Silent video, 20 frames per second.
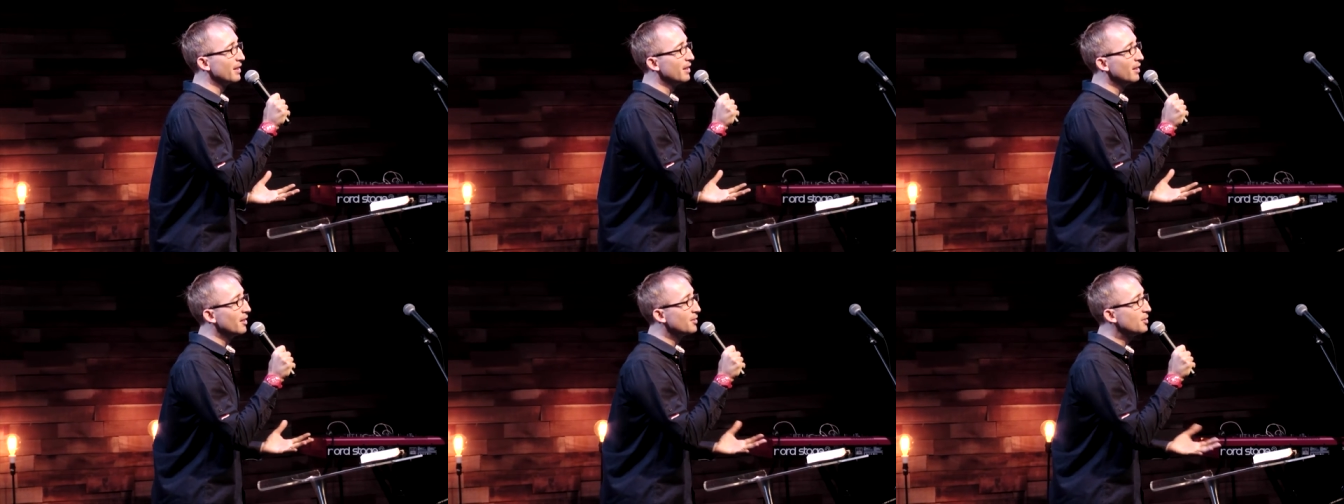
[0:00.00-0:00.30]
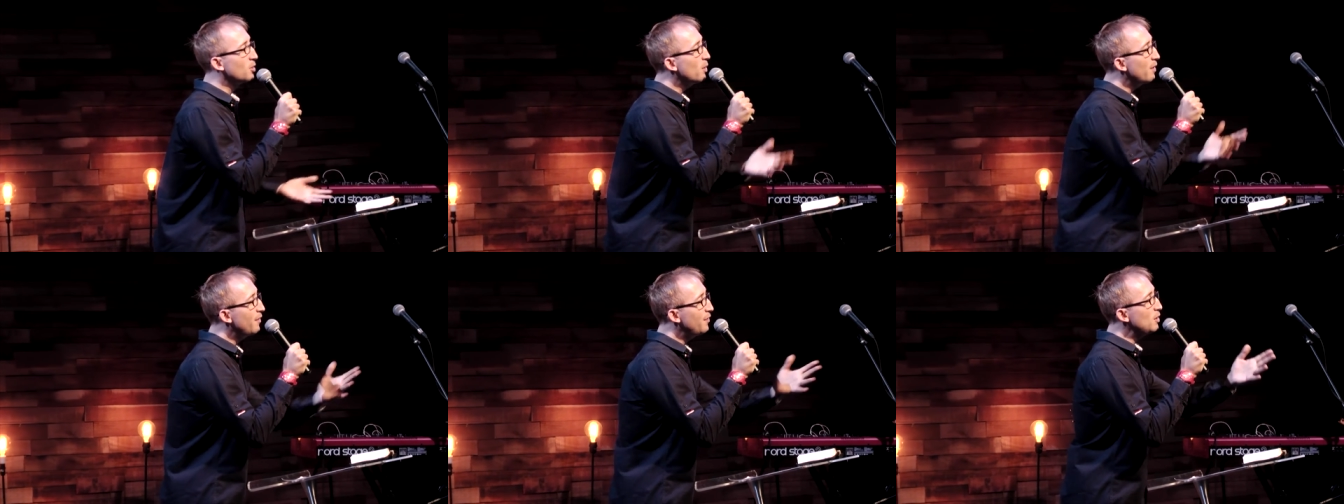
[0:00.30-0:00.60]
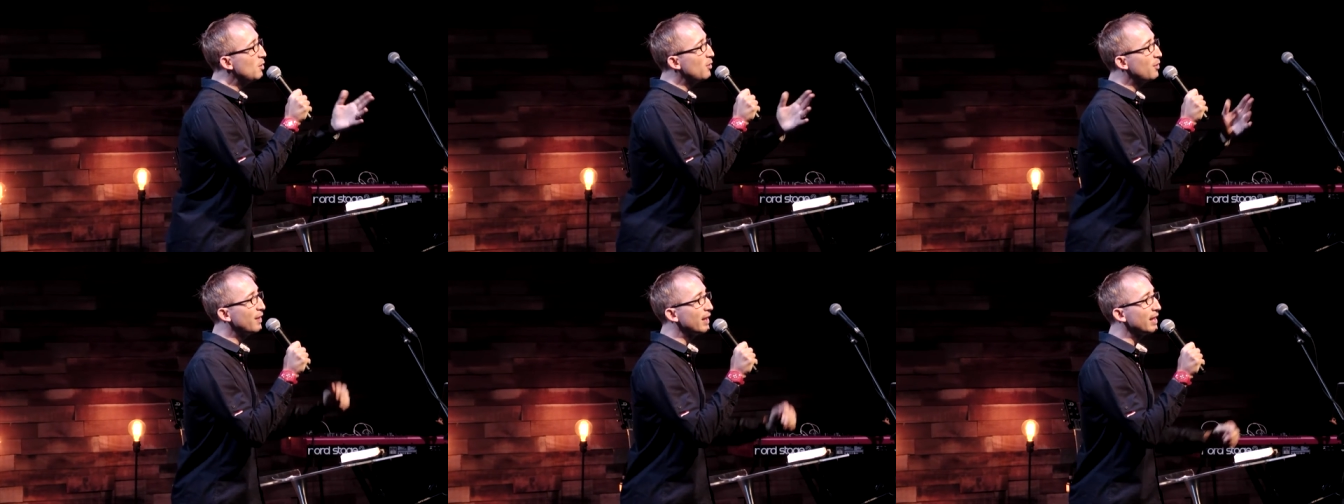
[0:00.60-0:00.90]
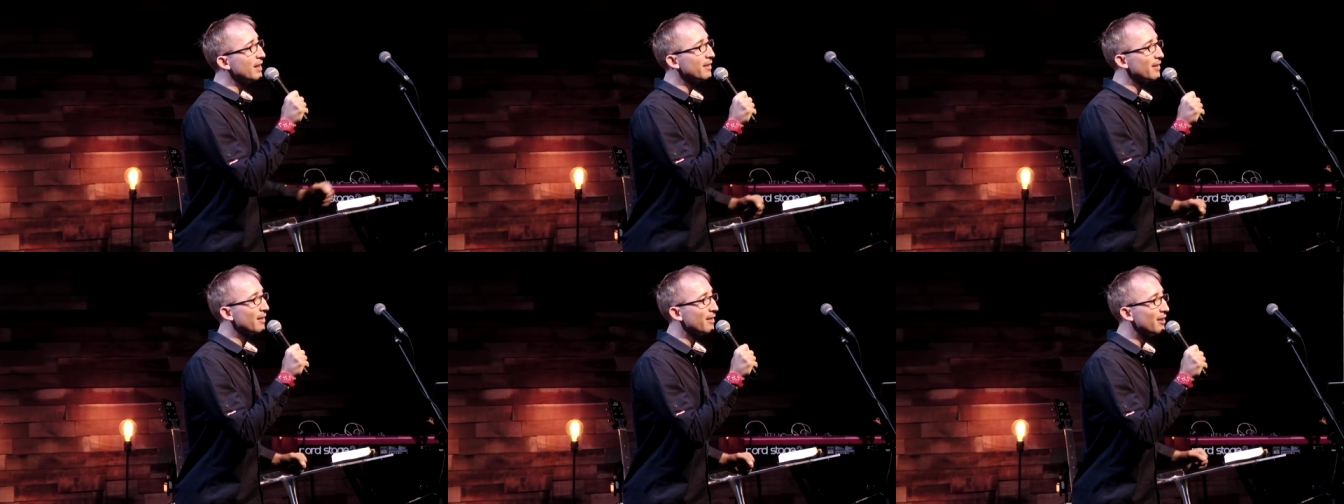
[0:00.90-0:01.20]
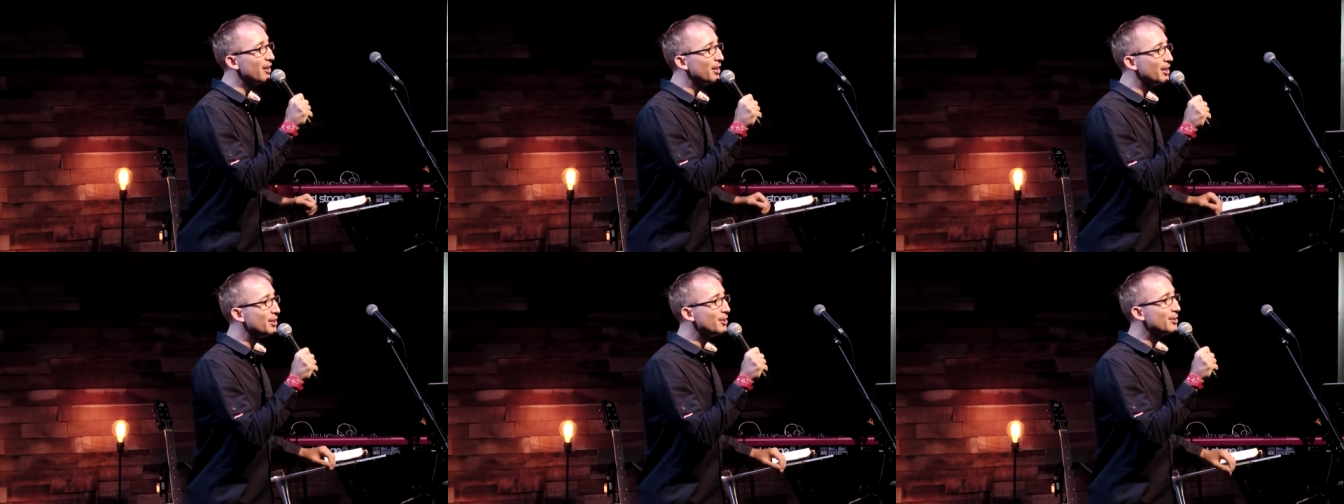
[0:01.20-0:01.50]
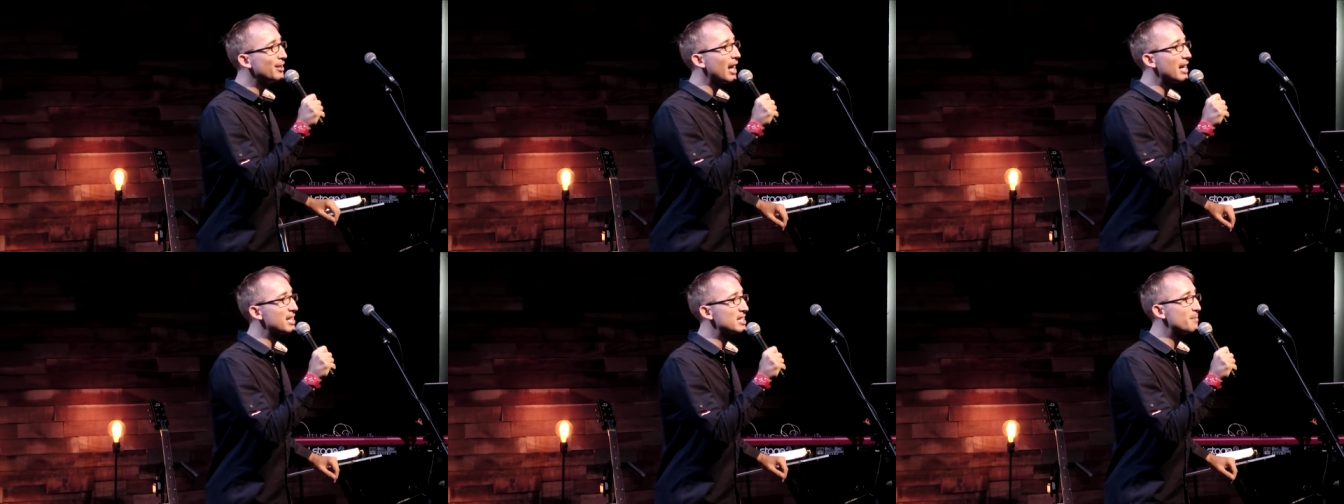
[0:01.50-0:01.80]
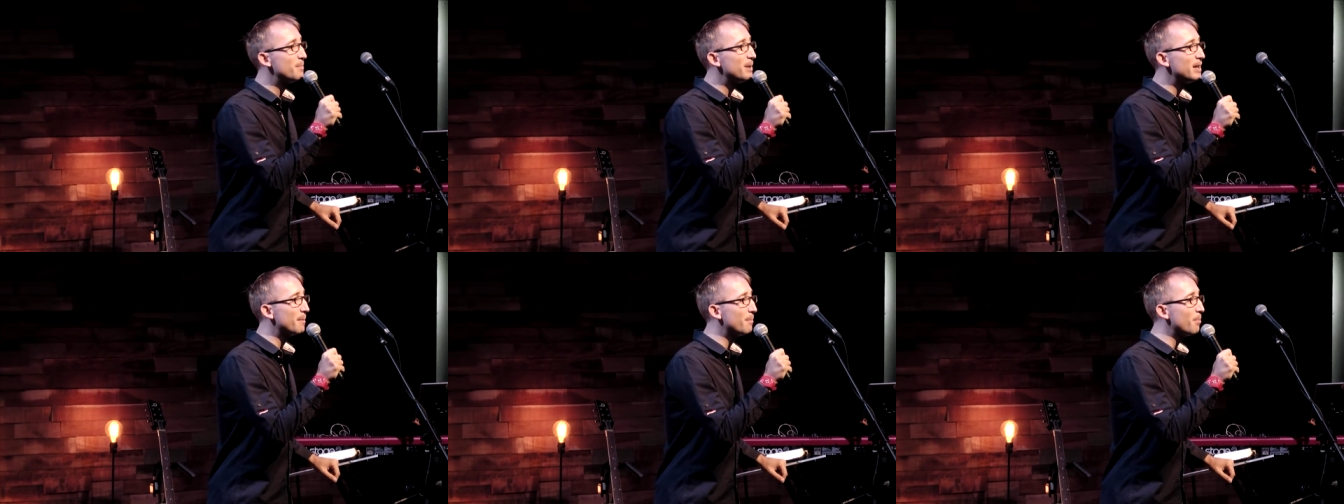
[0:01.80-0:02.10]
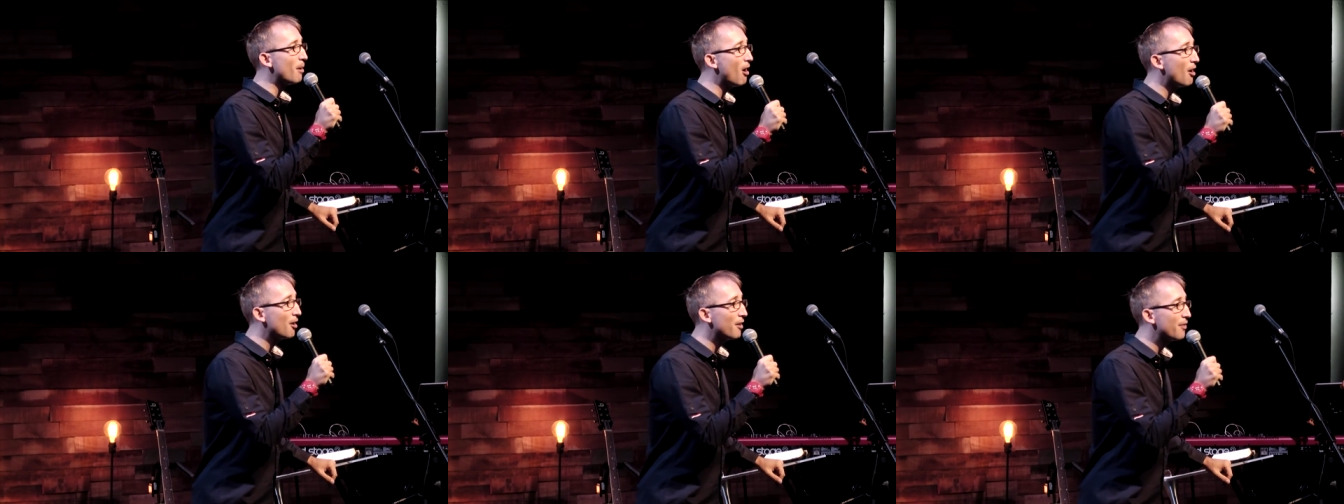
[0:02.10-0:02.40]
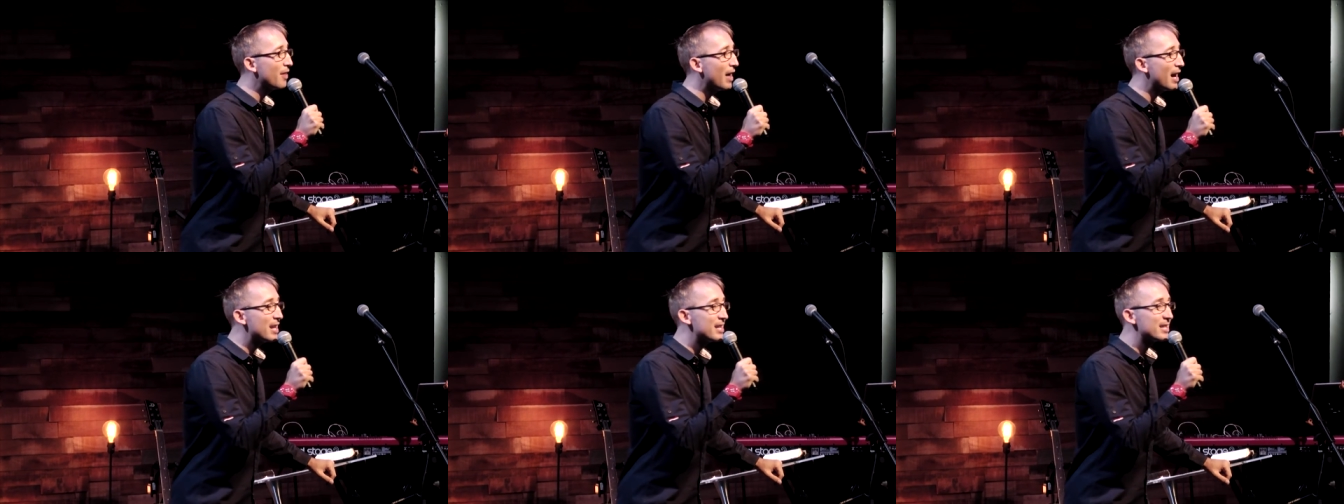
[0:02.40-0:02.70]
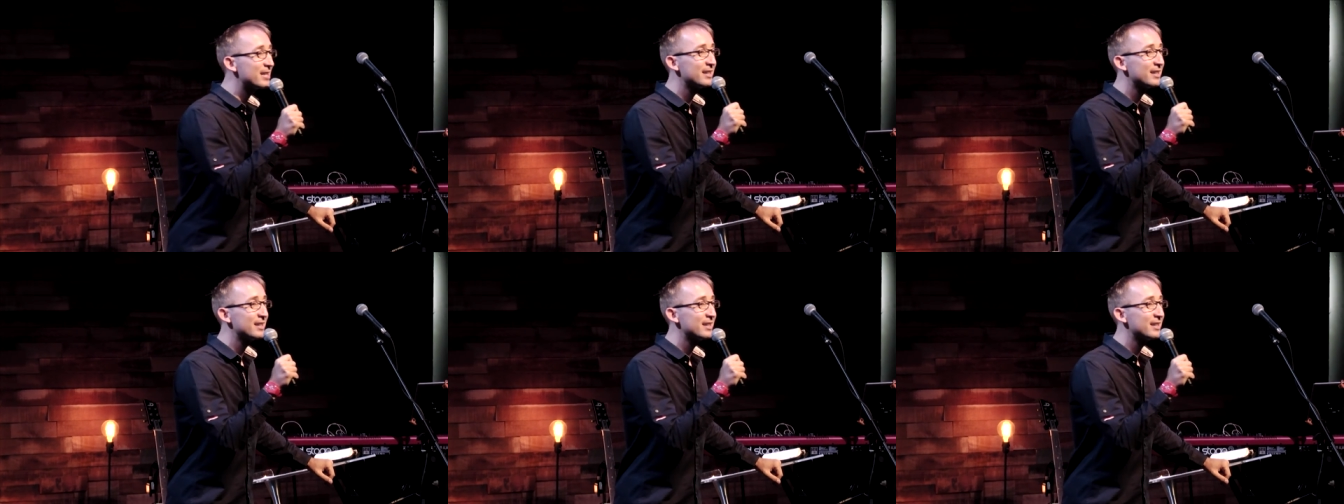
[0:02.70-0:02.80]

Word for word: So if you think that you'd like to be a part of that,